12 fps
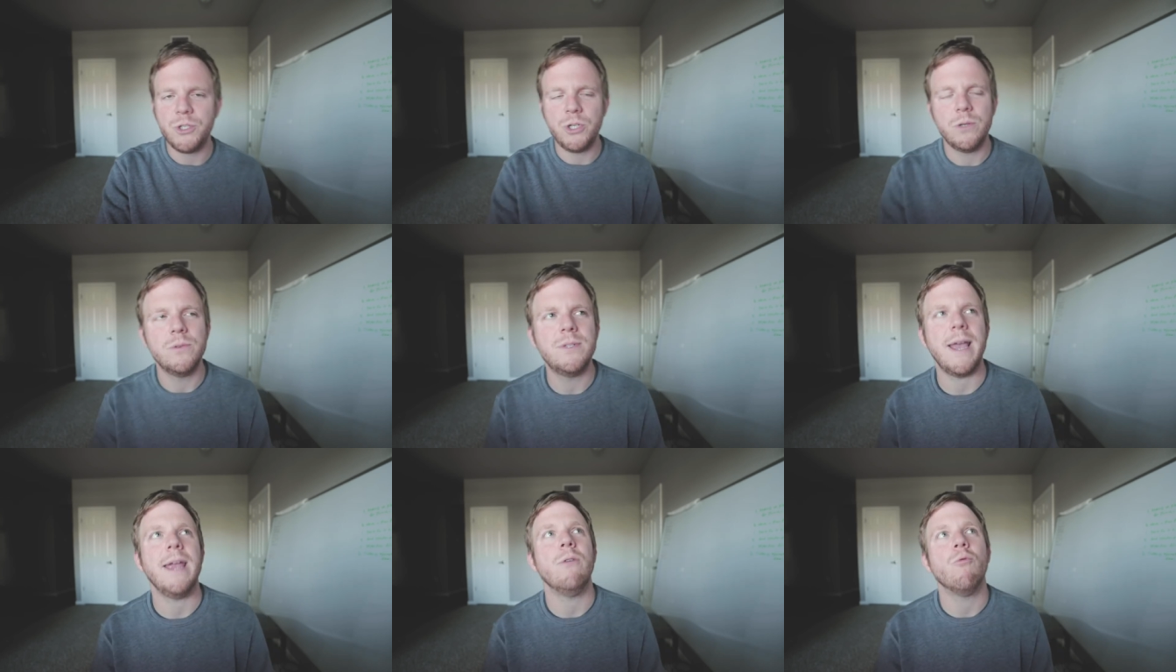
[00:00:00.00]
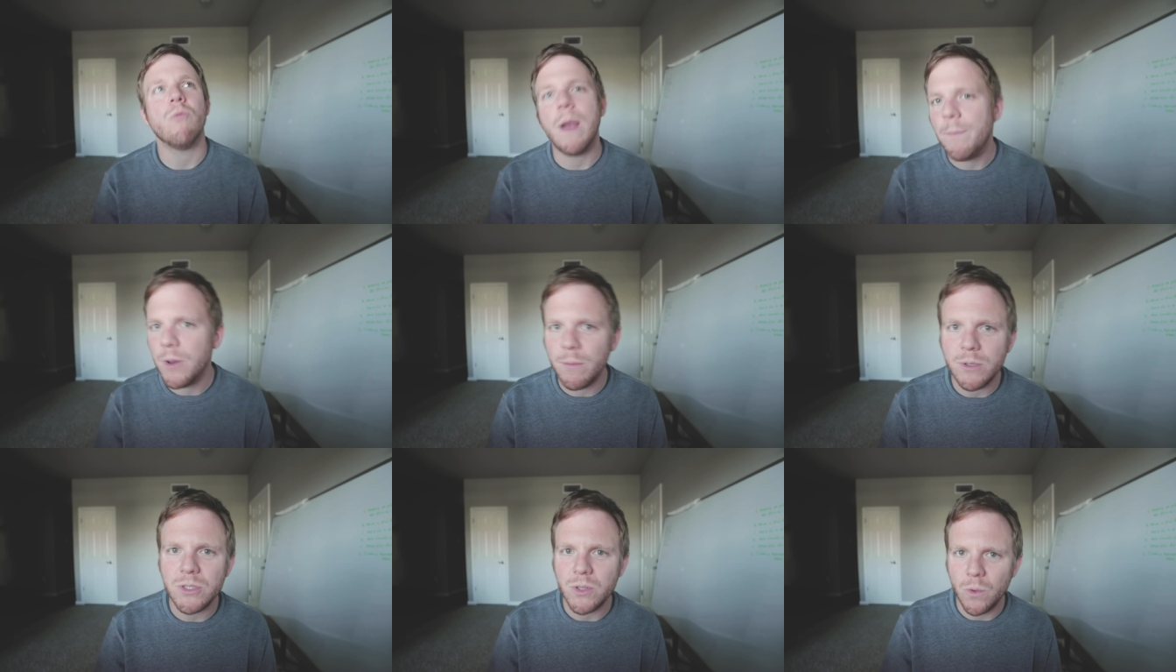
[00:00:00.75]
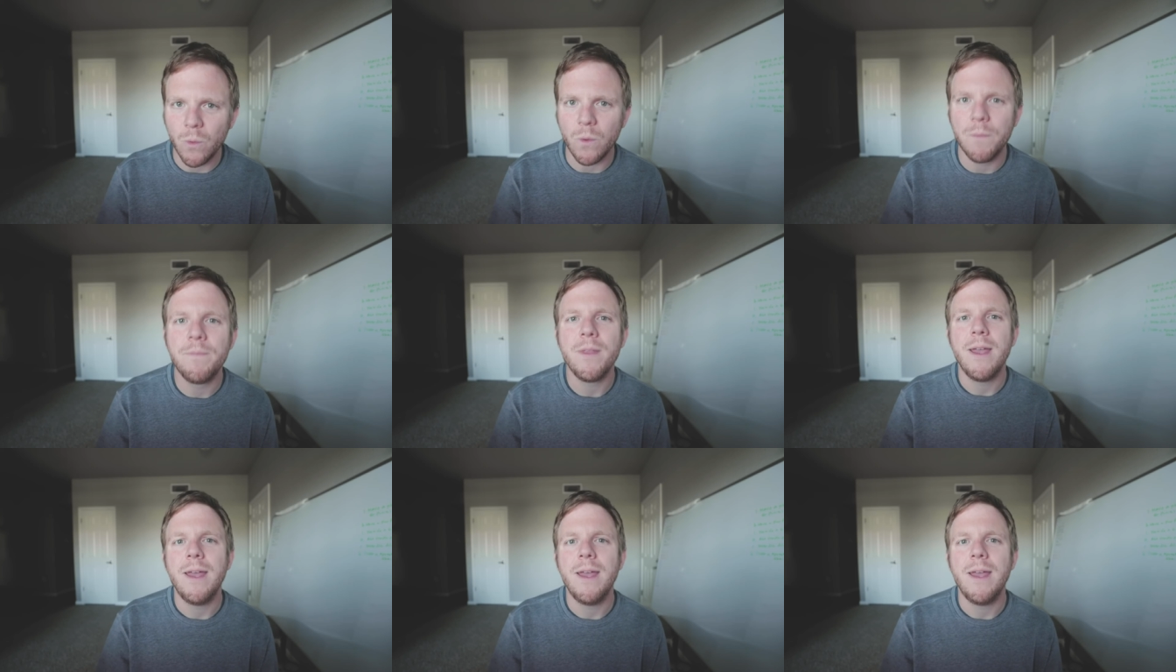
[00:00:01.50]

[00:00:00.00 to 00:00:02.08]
Choose a reputable school.